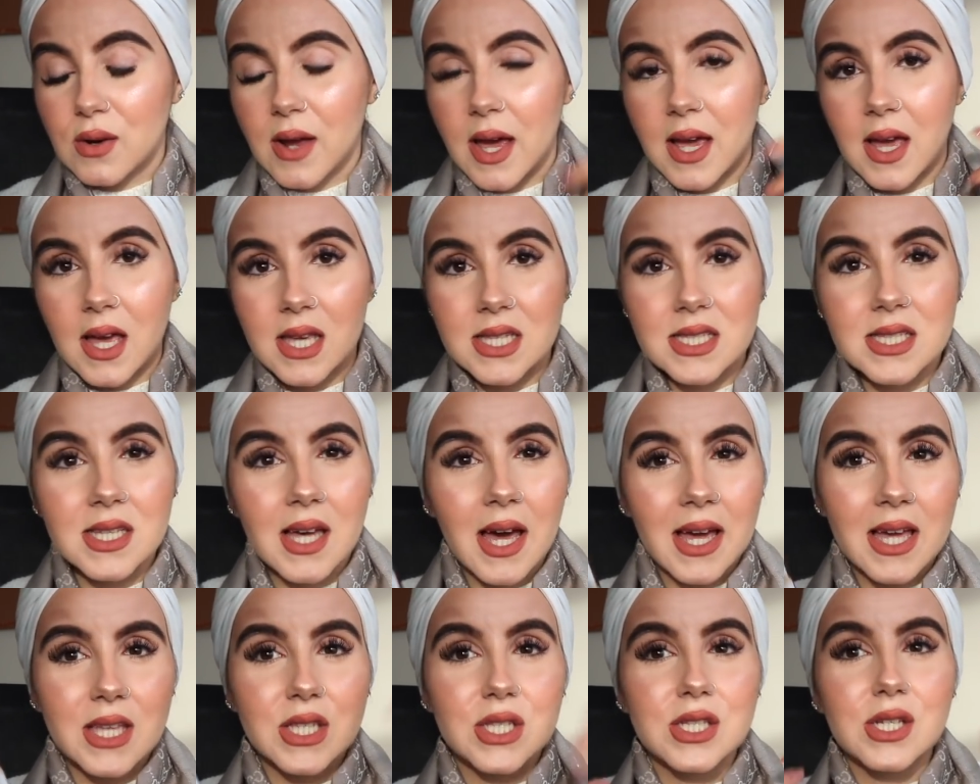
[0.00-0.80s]
Like,
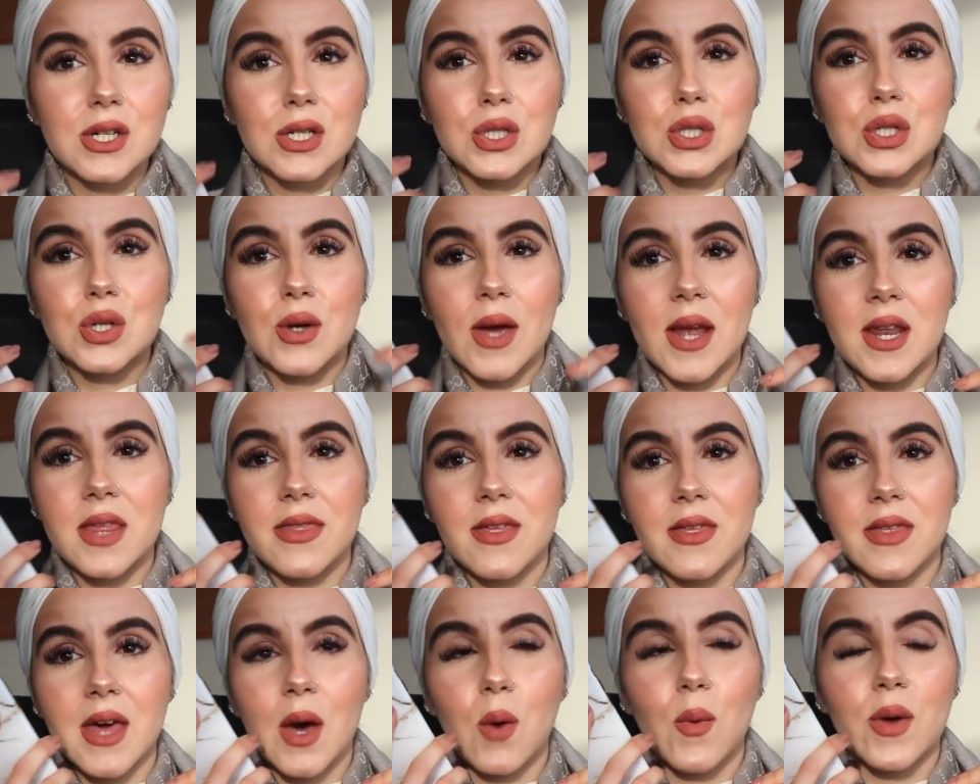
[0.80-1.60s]
I can still do
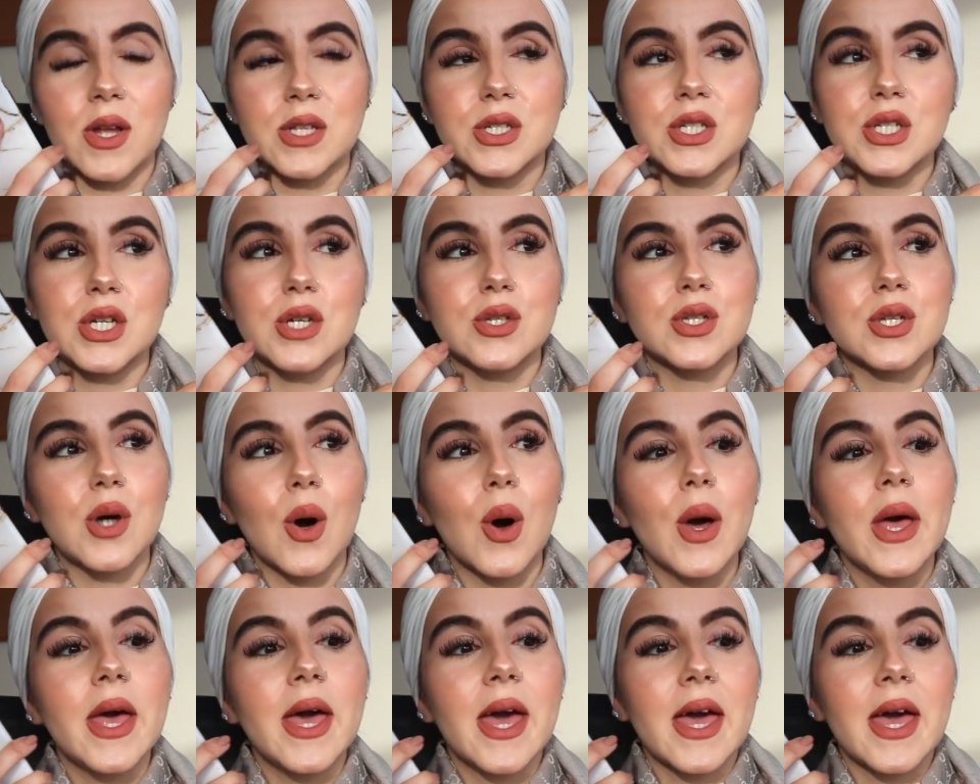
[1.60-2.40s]
anything that I wanted to do. So